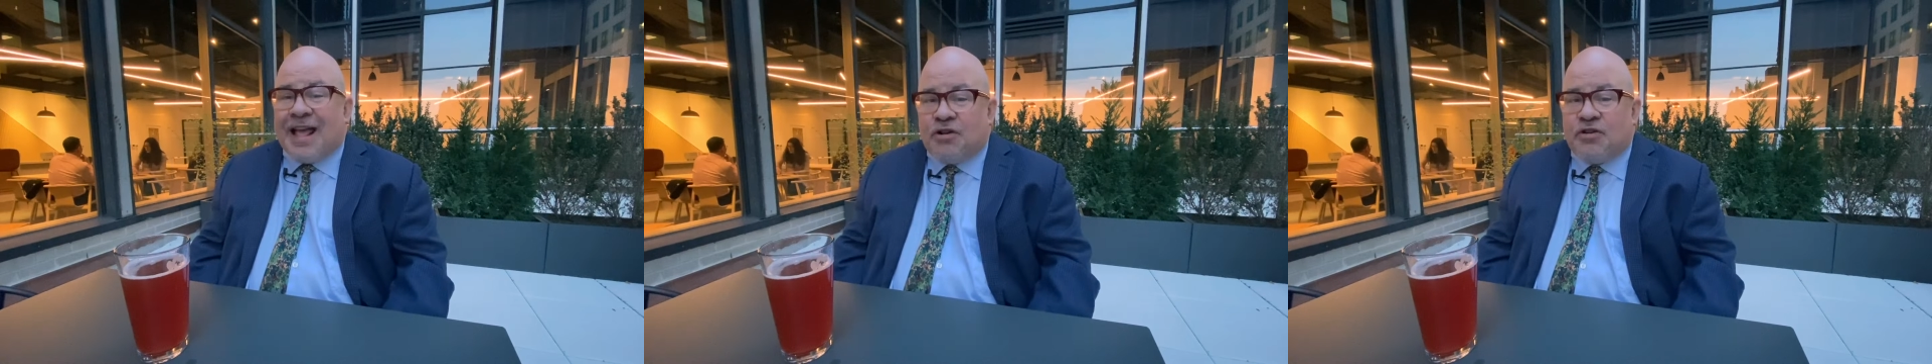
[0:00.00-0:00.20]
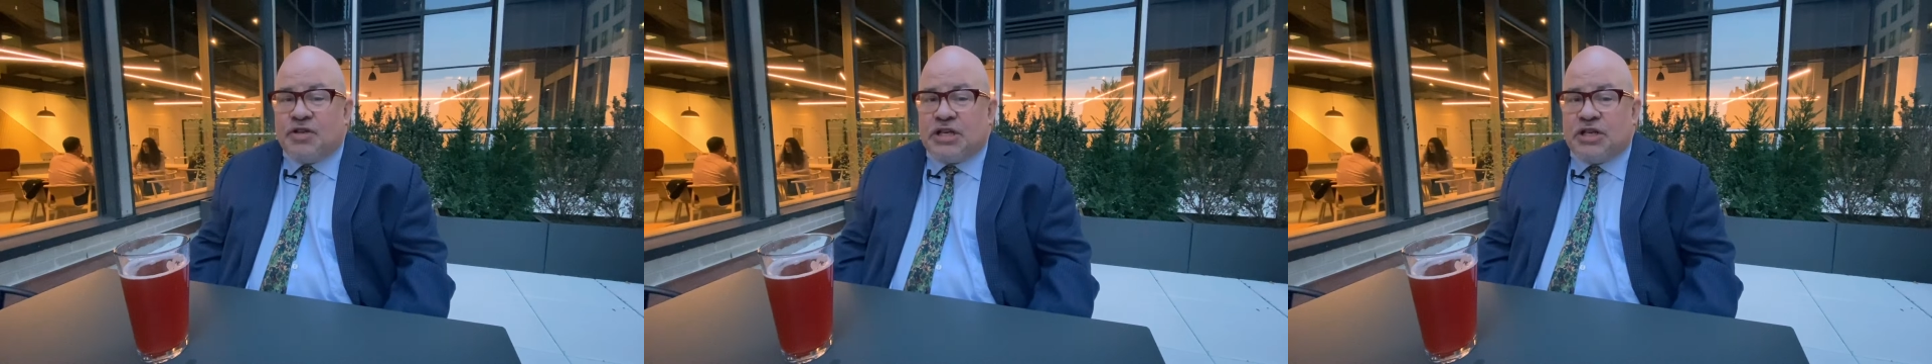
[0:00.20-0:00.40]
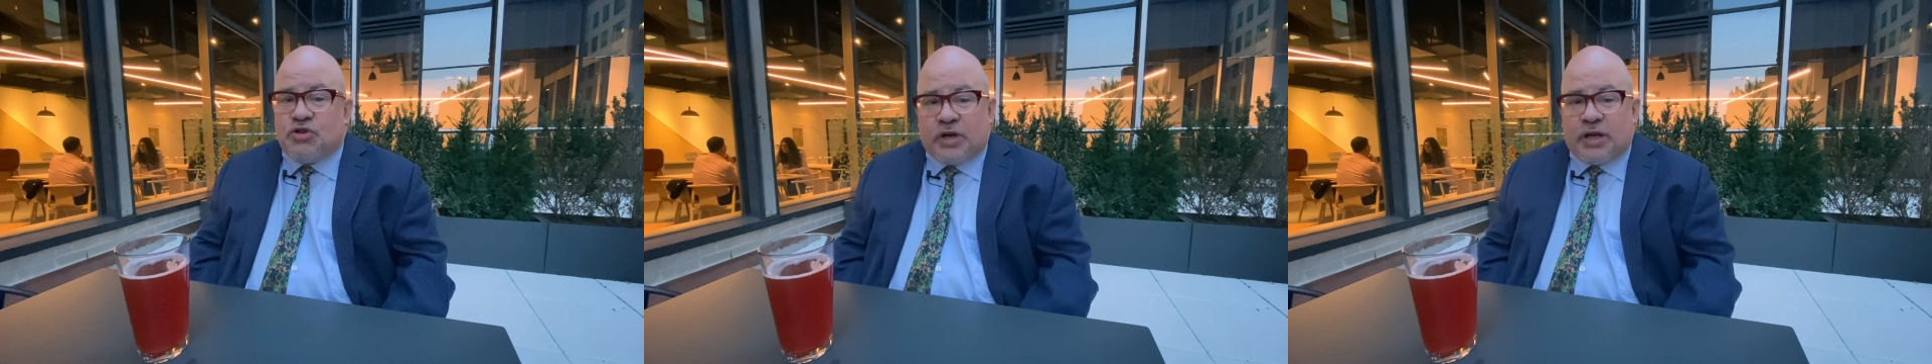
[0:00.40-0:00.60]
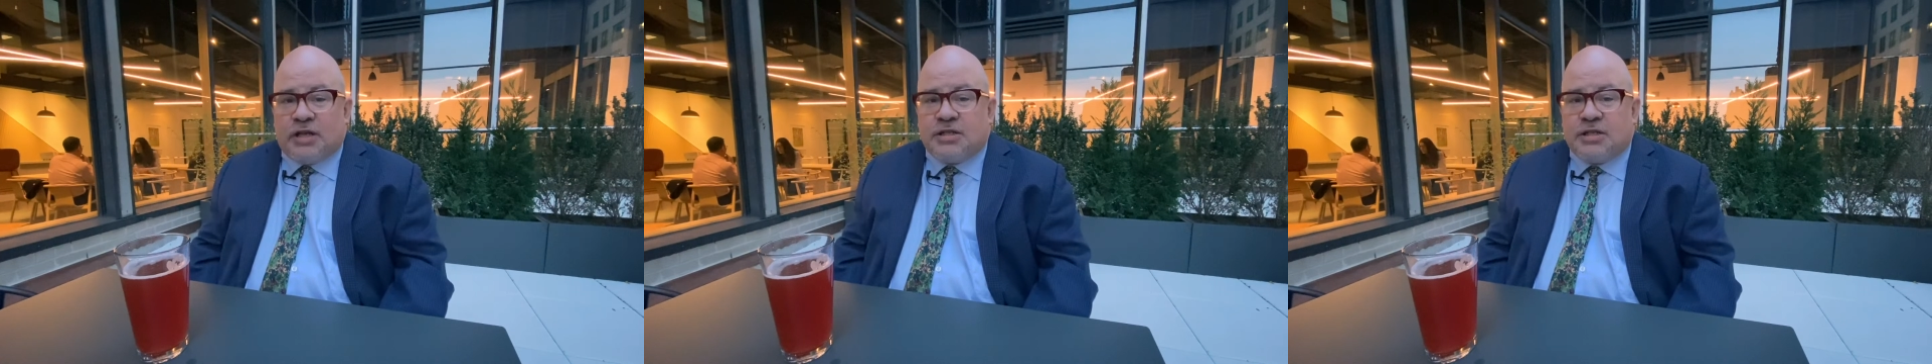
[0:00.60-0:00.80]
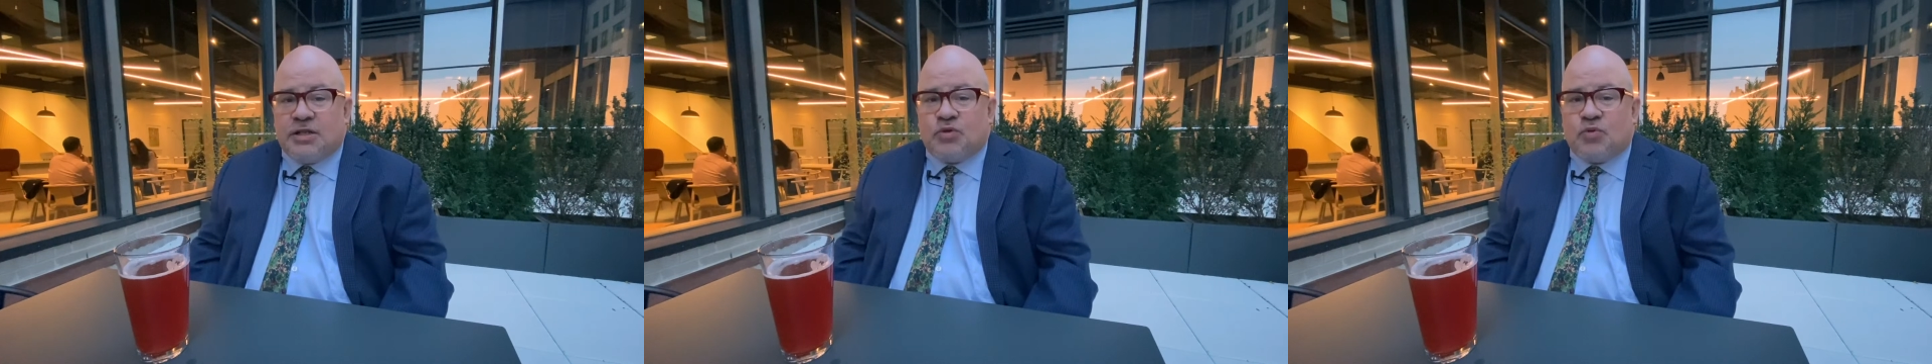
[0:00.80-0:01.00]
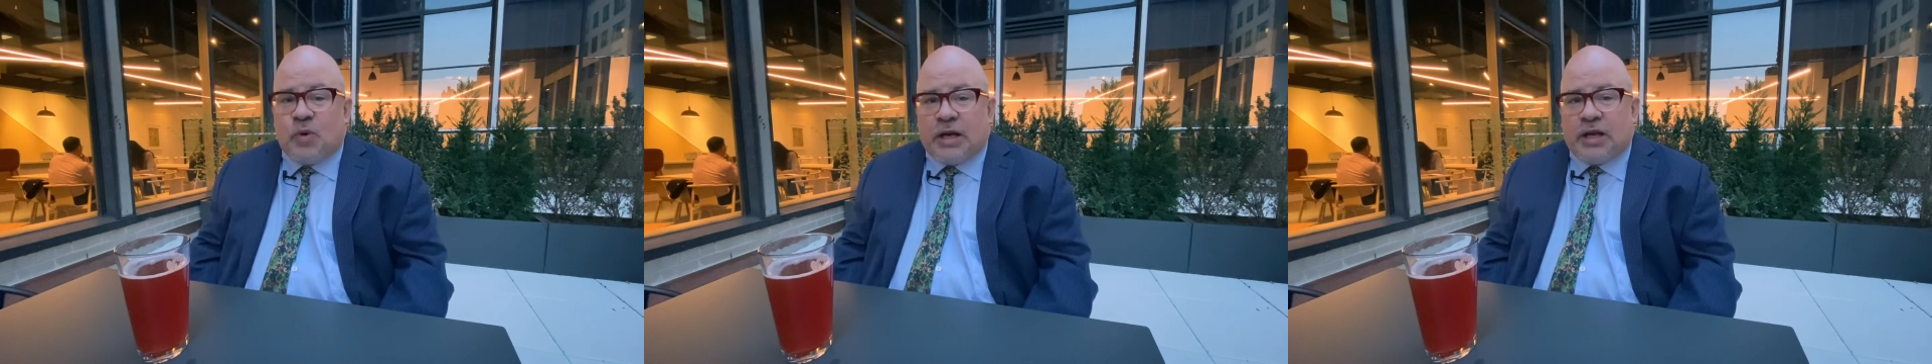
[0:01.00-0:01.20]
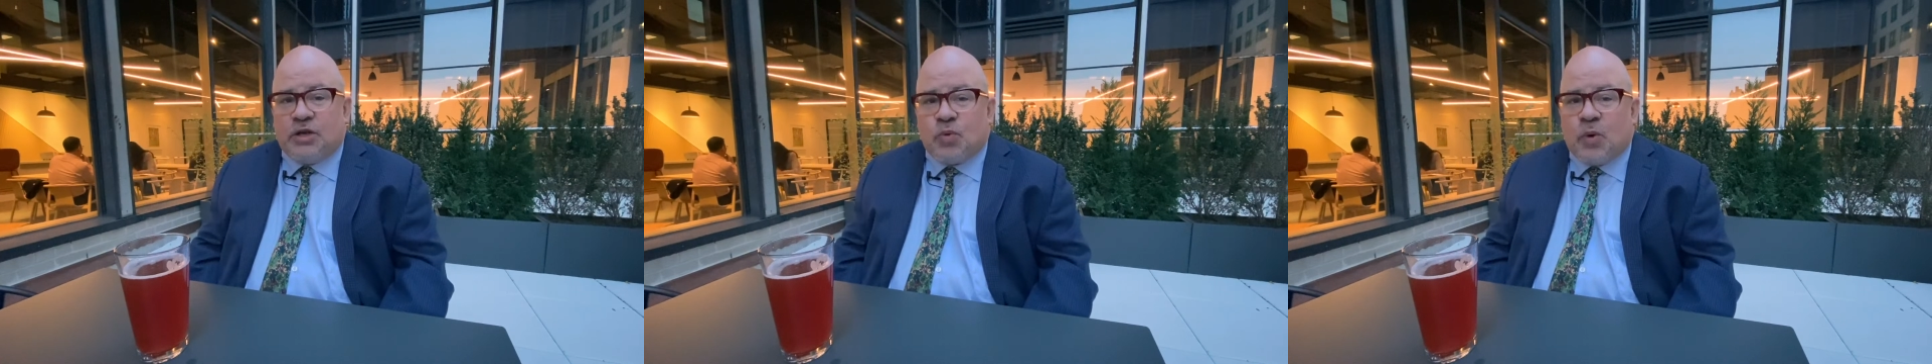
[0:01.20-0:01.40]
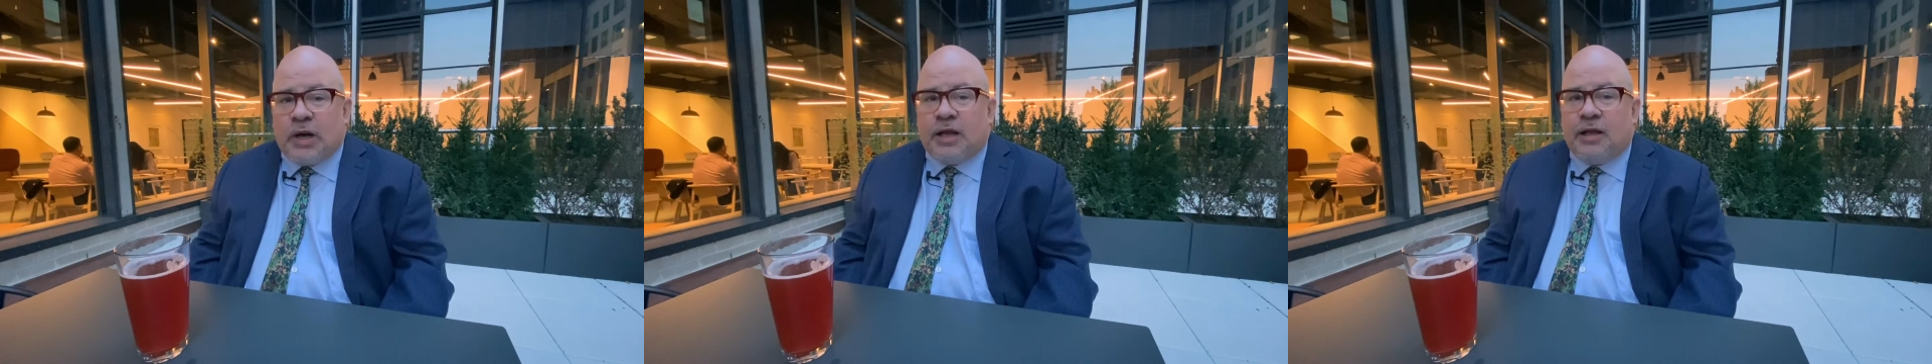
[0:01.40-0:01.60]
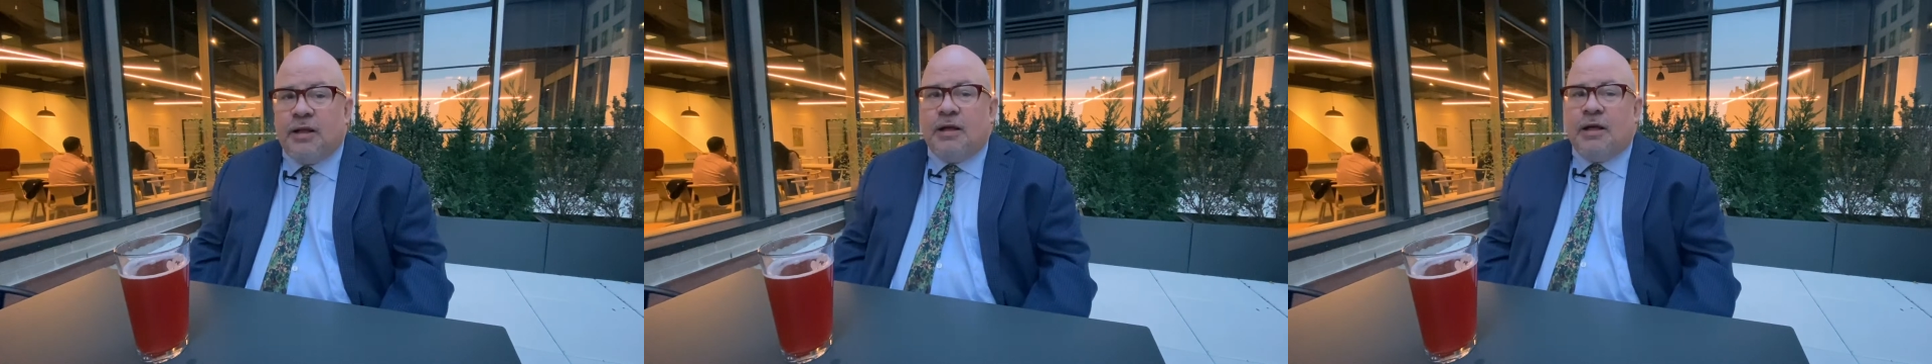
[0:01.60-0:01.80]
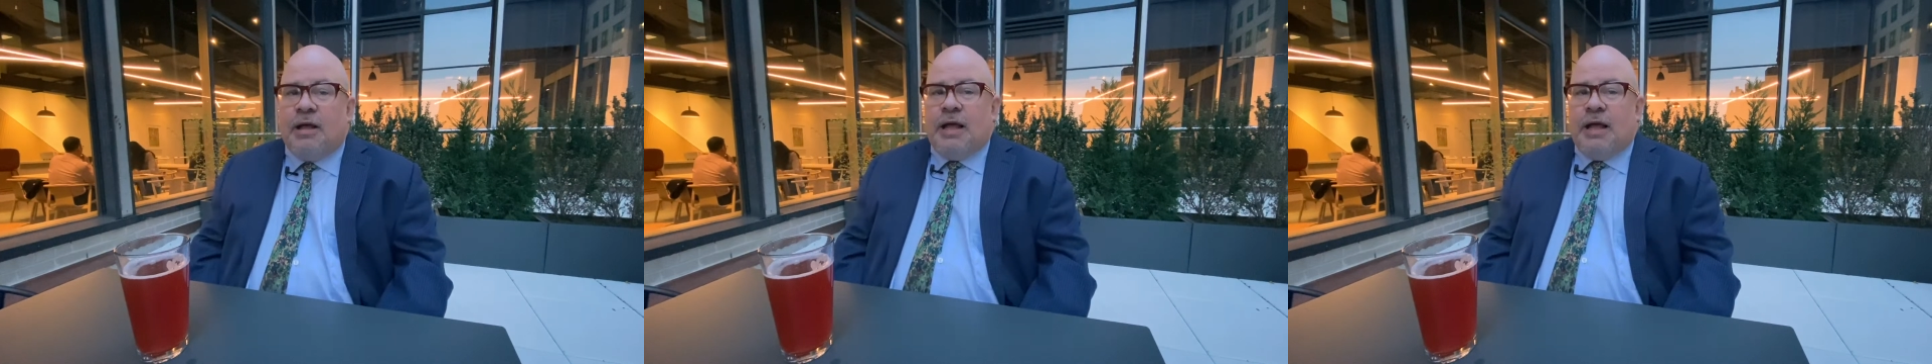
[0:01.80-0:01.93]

energy drinks in 2020.